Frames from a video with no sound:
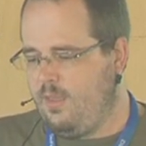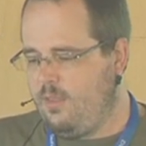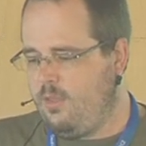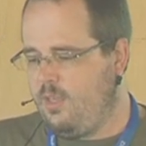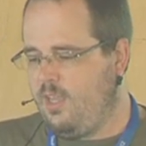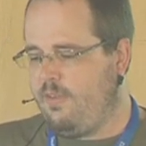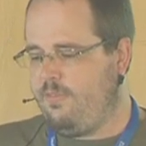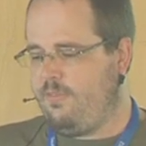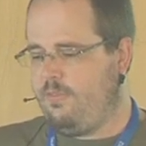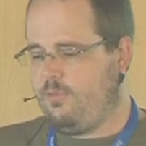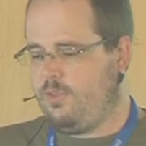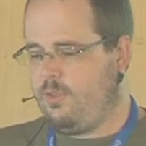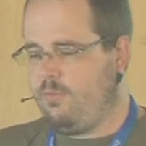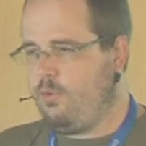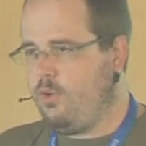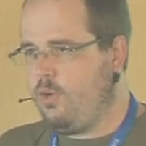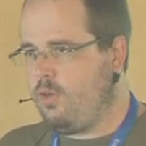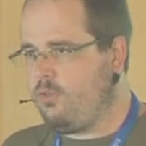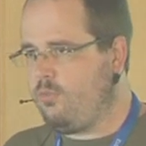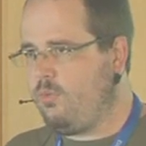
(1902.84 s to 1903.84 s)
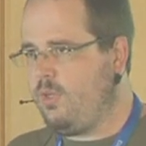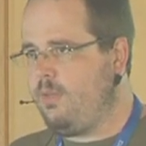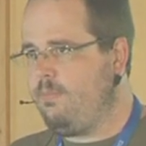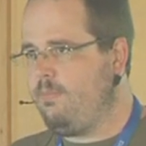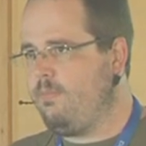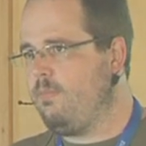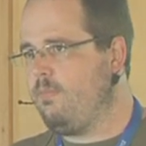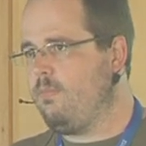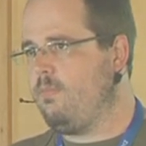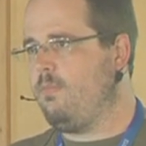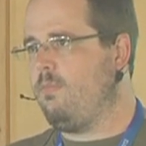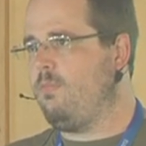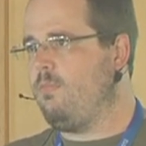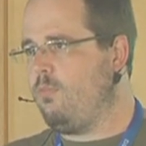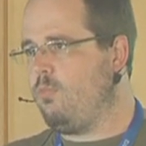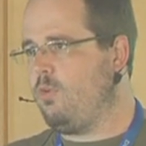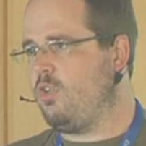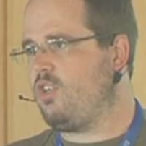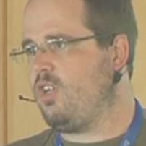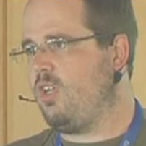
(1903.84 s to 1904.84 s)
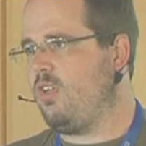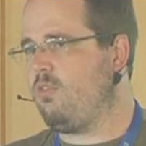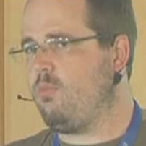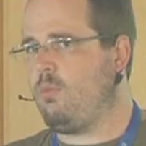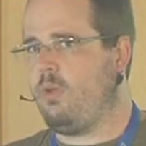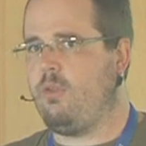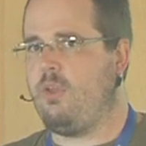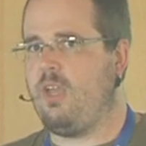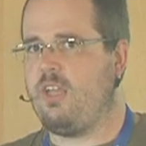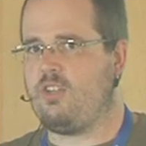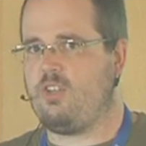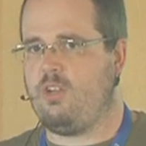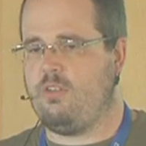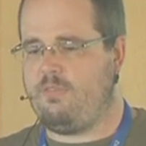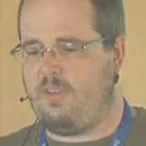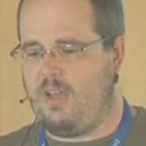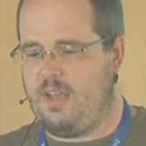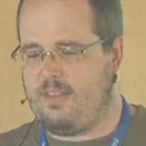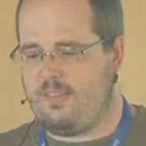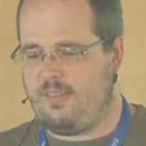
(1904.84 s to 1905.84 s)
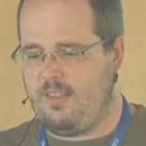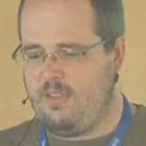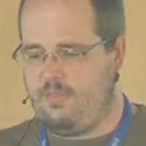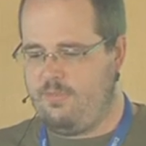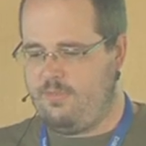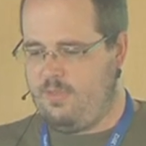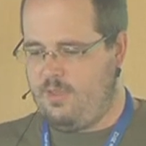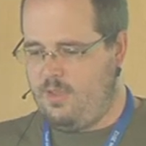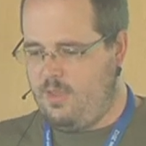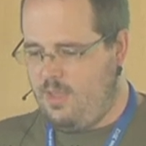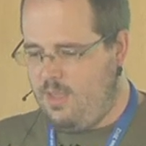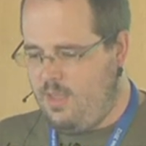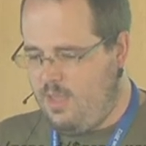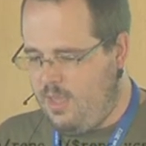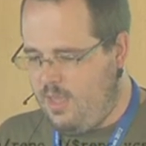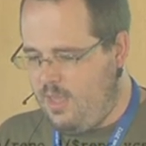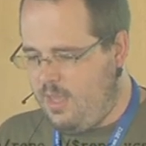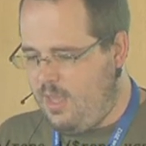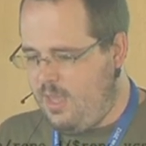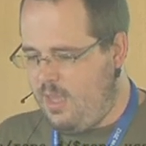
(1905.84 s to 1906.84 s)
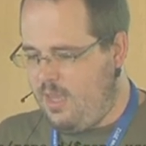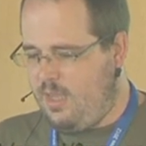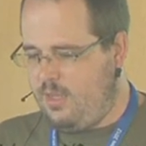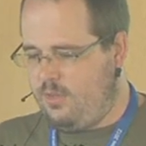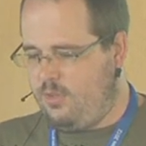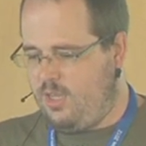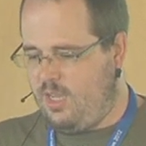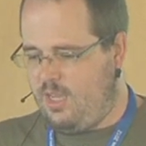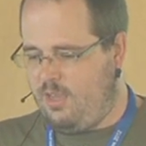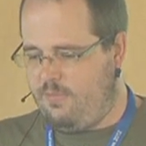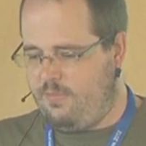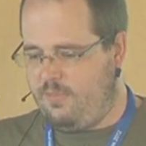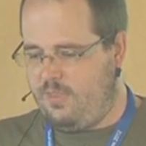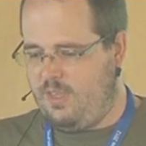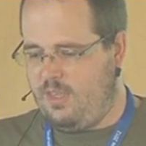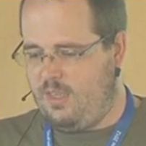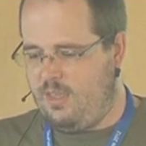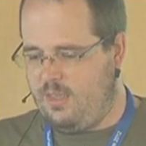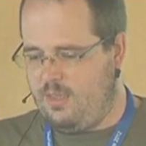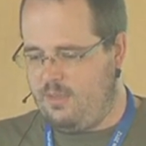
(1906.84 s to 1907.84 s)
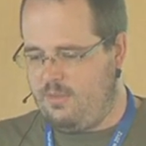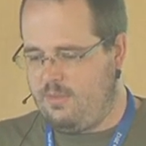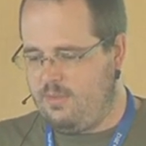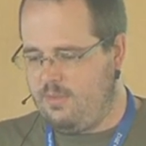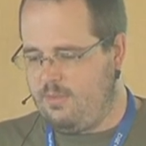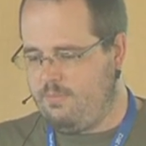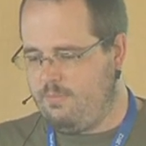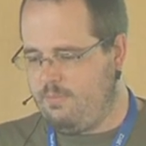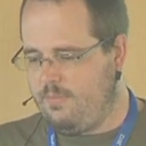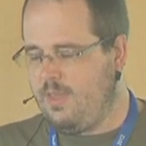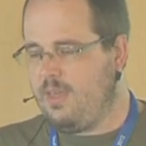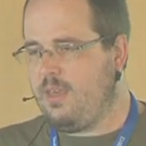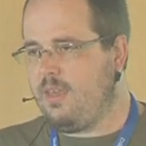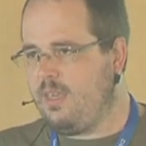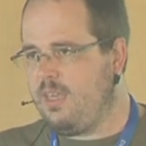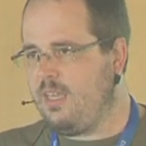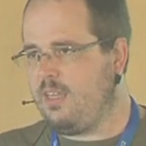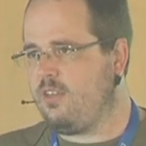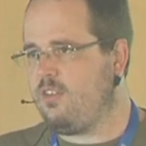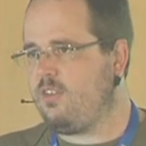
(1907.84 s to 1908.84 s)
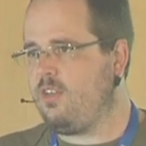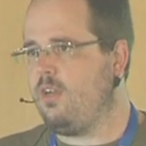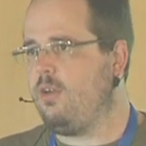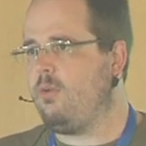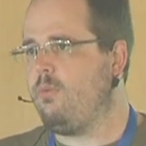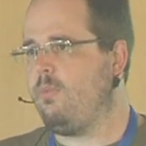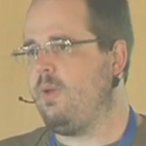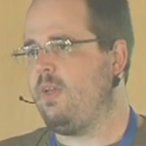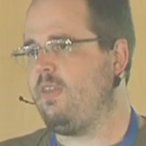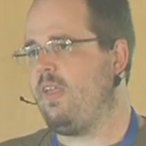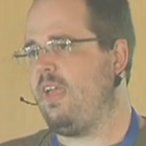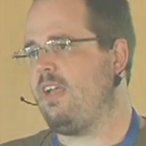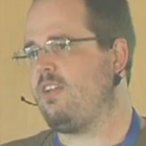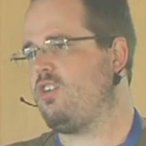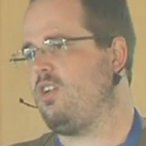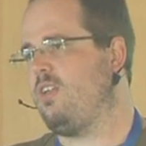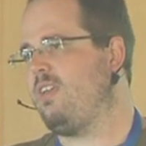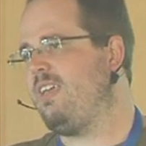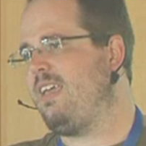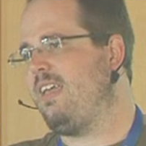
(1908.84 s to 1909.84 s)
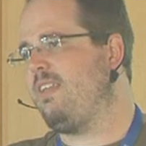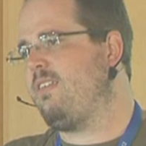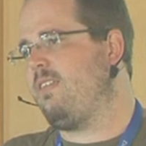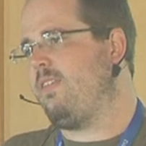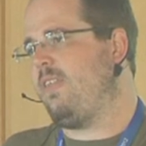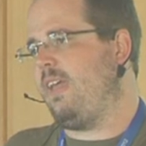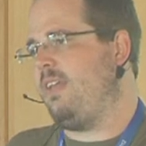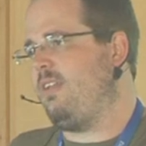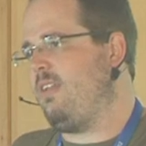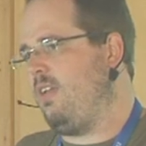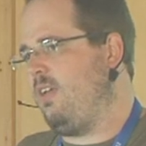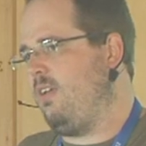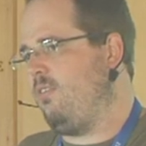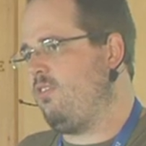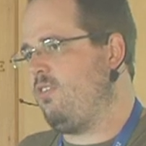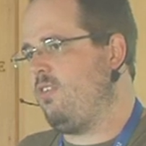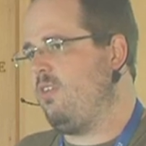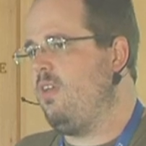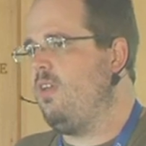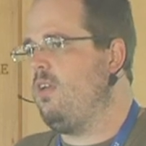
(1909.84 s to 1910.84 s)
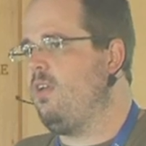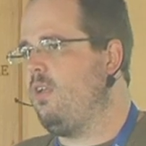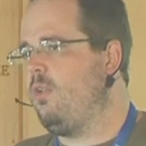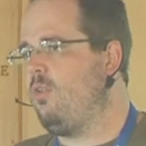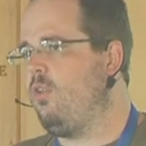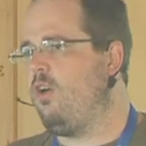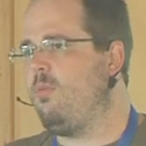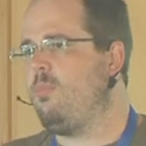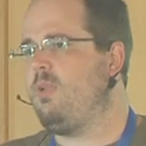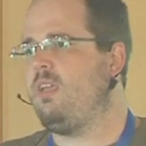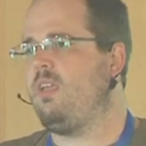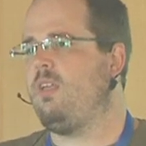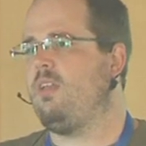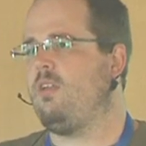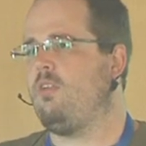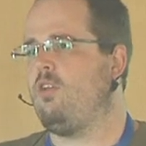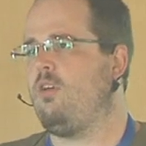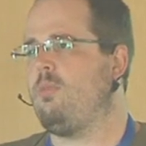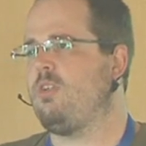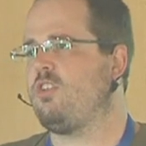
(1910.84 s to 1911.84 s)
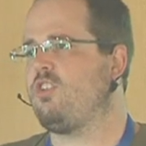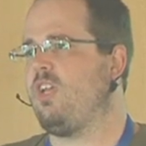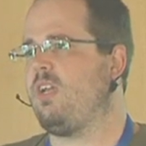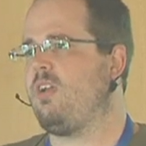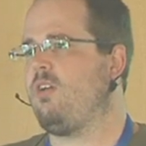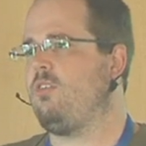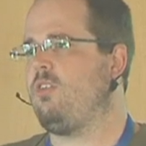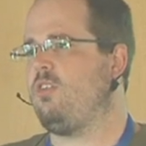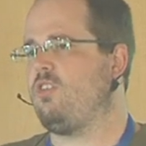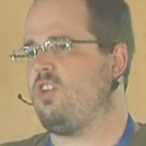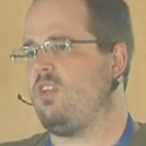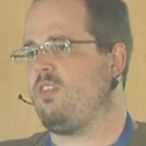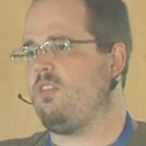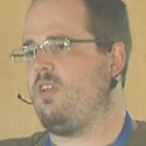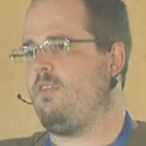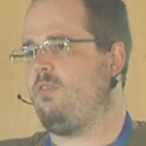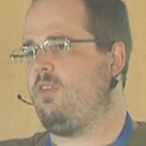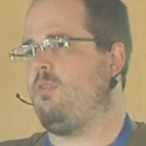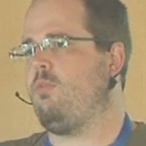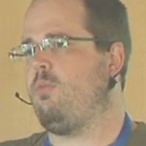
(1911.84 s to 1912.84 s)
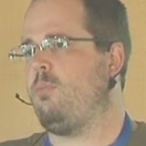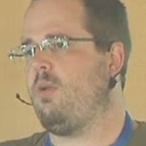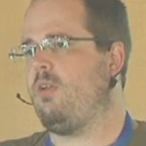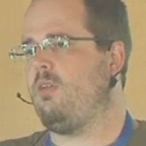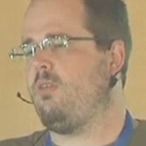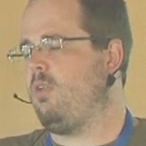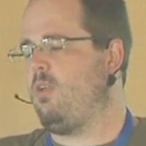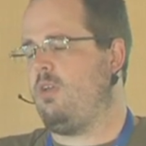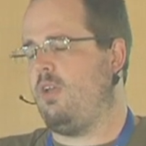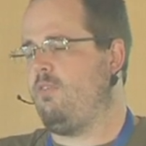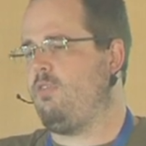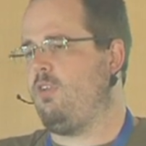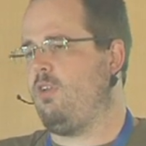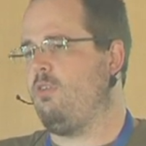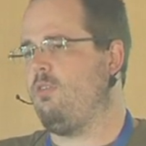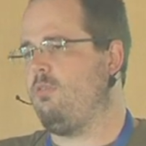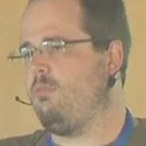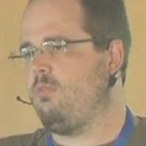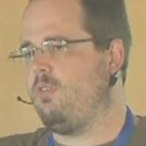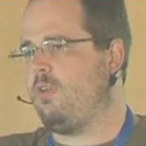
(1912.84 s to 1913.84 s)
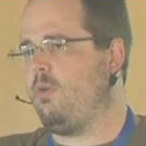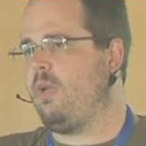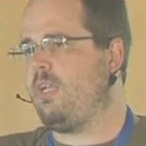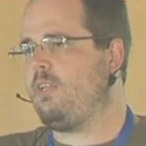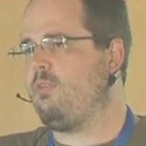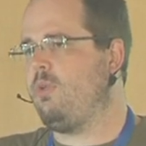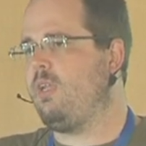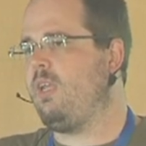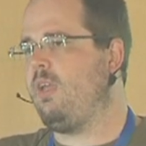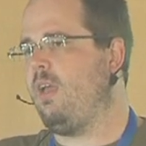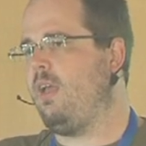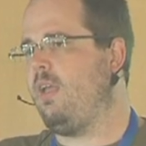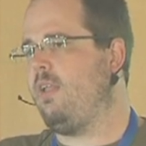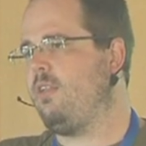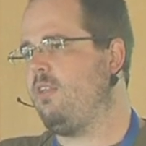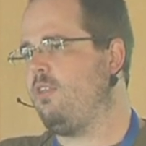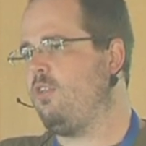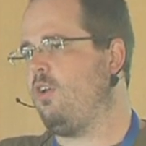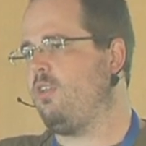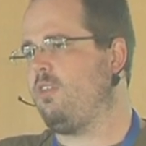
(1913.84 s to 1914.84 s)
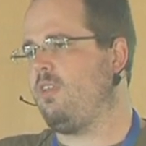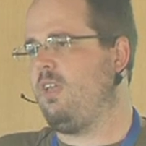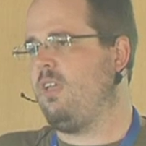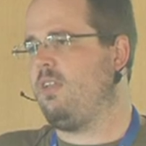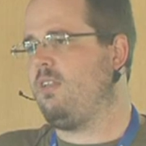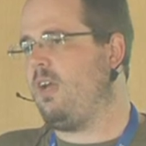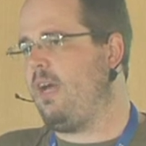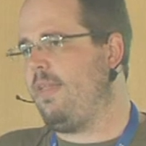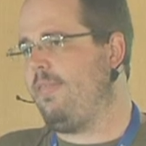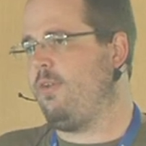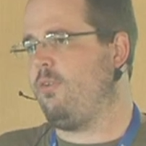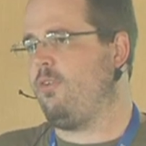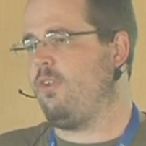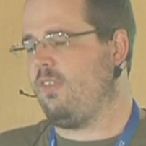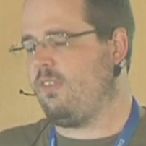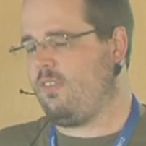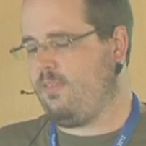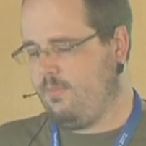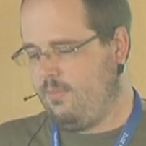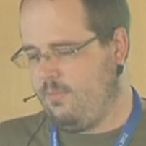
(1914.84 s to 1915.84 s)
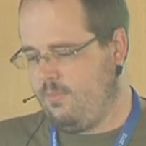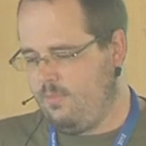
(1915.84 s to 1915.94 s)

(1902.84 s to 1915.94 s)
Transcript: You have the work tree, which is where your actual files live, and you have the git dir where the actual git data lives. Normally, in a normal checkout, you just have your, you have your directory and .git under this.